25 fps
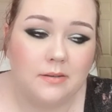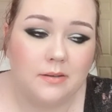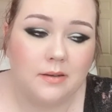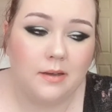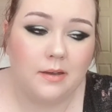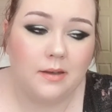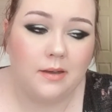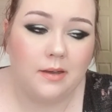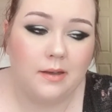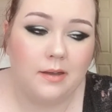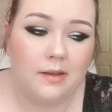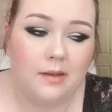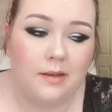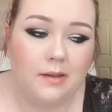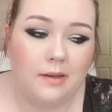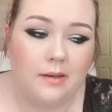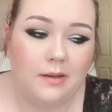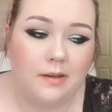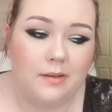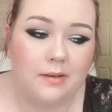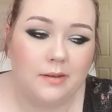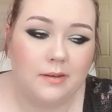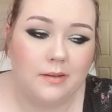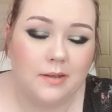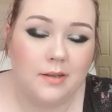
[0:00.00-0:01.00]

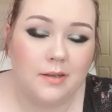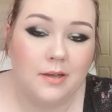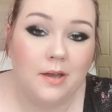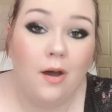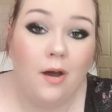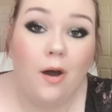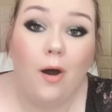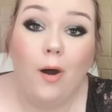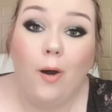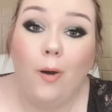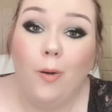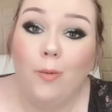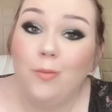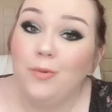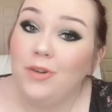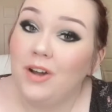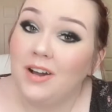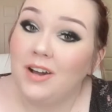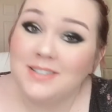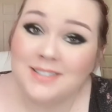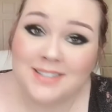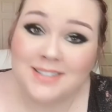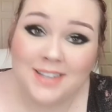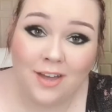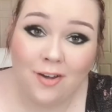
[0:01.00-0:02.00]
and
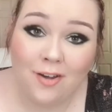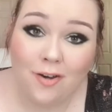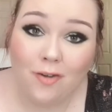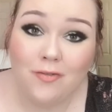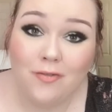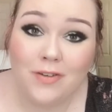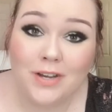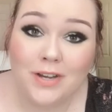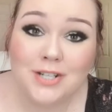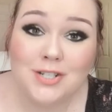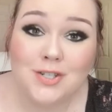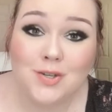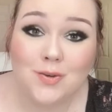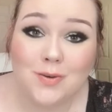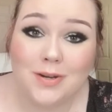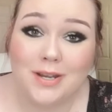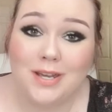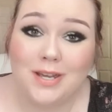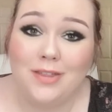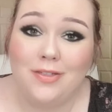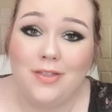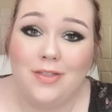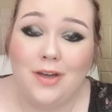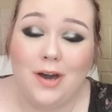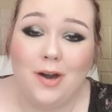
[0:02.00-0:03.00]
non-scale victory,
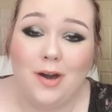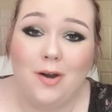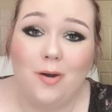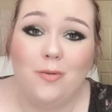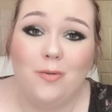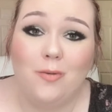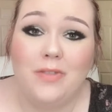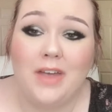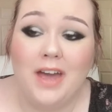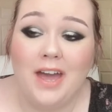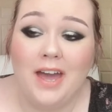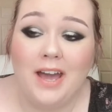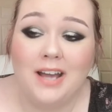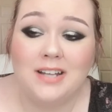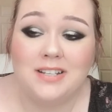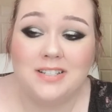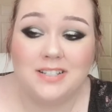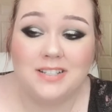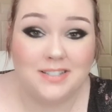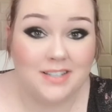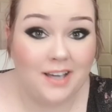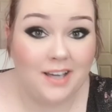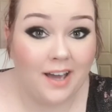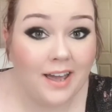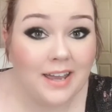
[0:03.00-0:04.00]
though, they had to
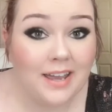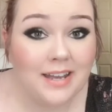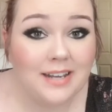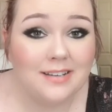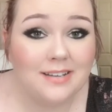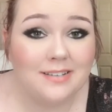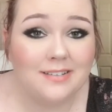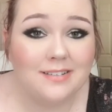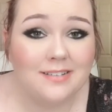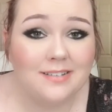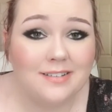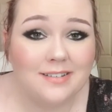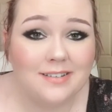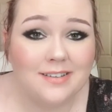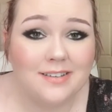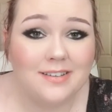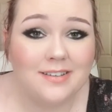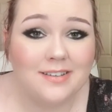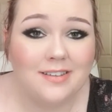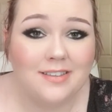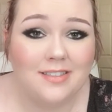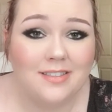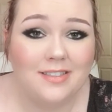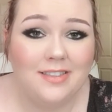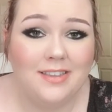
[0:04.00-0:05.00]
tighten
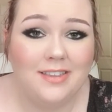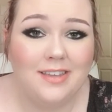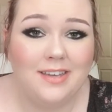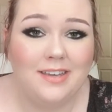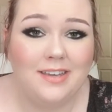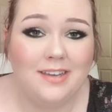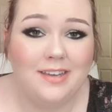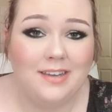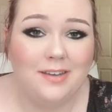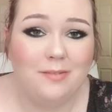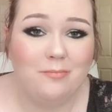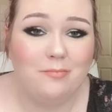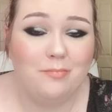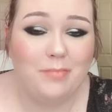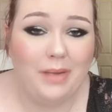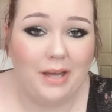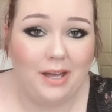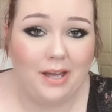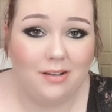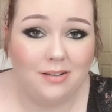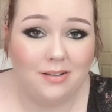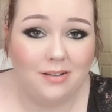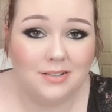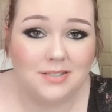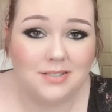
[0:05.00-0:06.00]
the
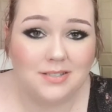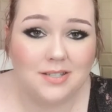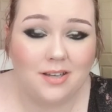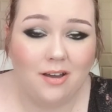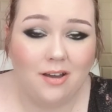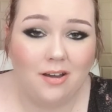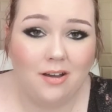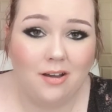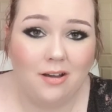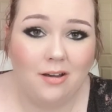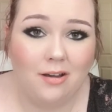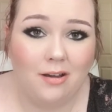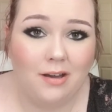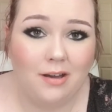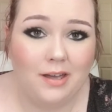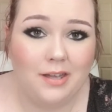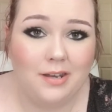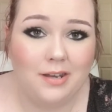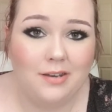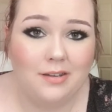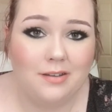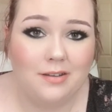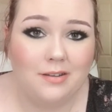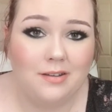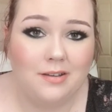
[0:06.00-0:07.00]
belt
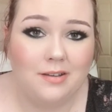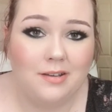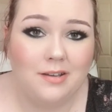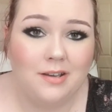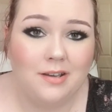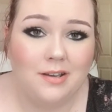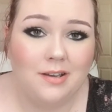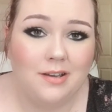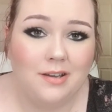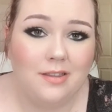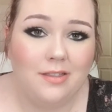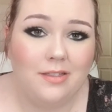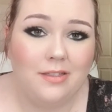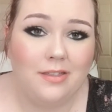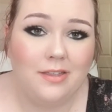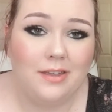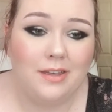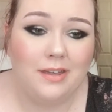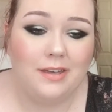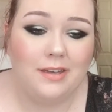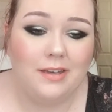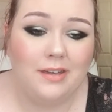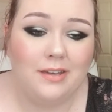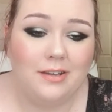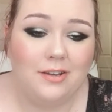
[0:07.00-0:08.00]
on
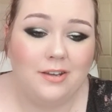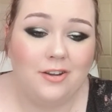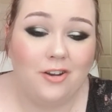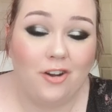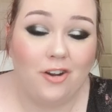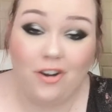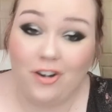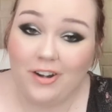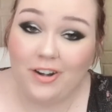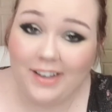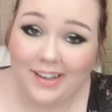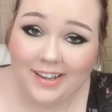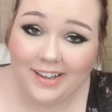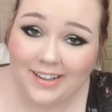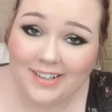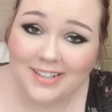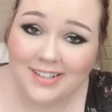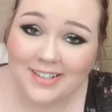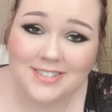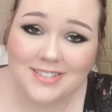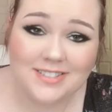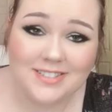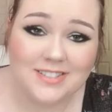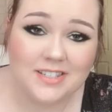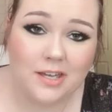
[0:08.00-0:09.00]
the gurney
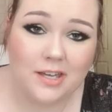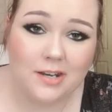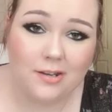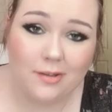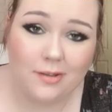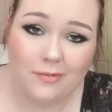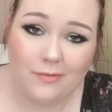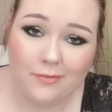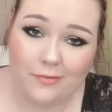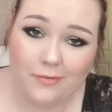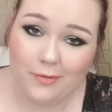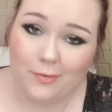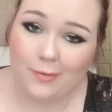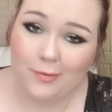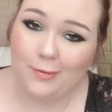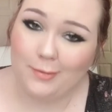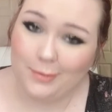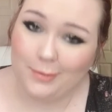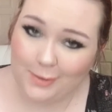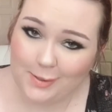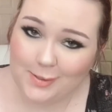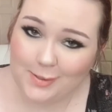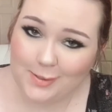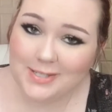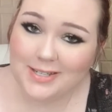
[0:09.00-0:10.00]
instead of
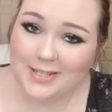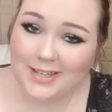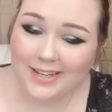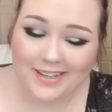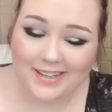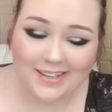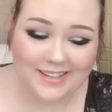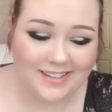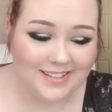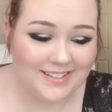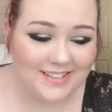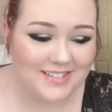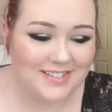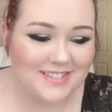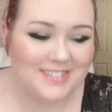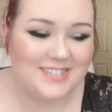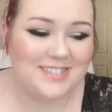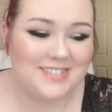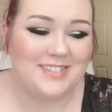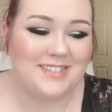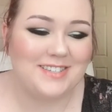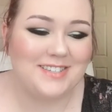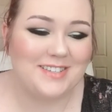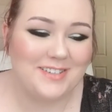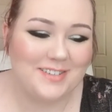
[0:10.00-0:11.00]
loosening it.
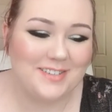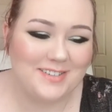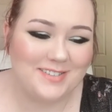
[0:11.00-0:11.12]
So